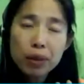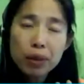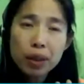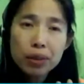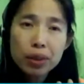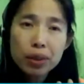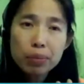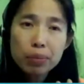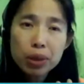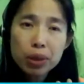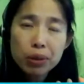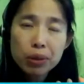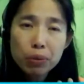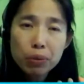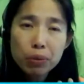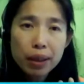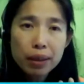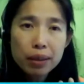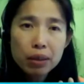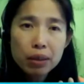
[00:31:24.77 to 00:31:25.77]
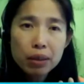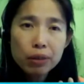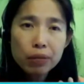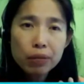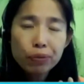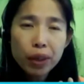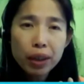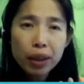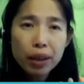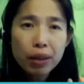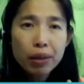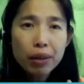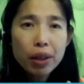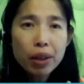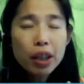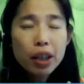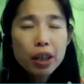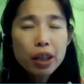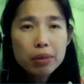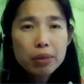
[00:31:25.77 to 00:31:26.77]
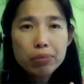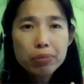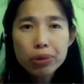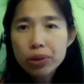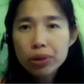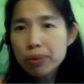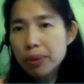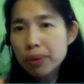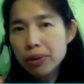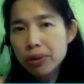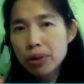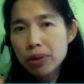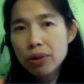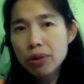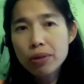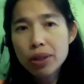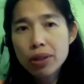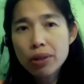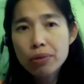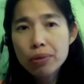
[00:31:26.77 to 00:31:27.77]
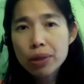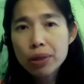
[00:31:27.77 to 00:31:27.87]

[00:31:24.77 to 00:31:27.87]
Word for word: in terms of where they could find out more about you and your